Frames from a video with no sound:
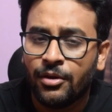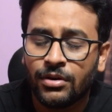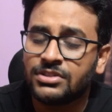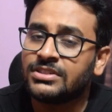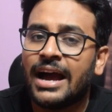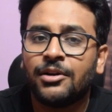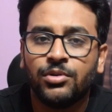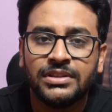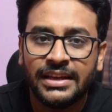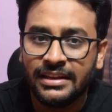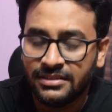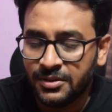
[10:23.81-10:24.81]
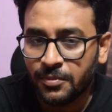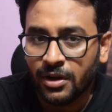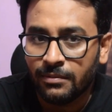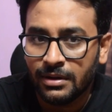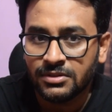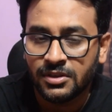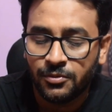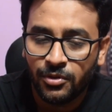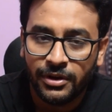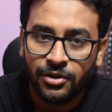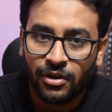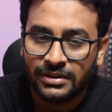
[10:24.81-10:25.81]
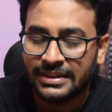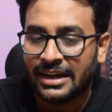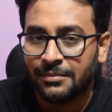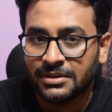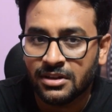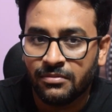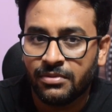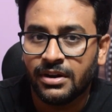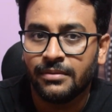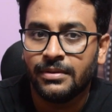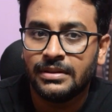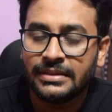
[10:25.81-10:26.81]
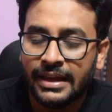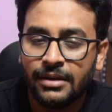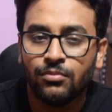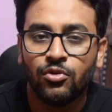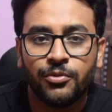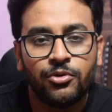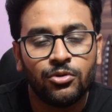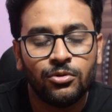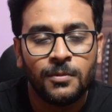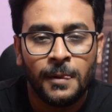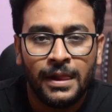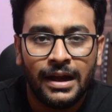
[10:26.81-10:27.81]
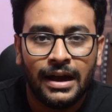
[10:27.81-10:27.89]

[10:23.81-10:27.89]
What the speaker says: You can start with easy problems if you are not that much comfortable, then move to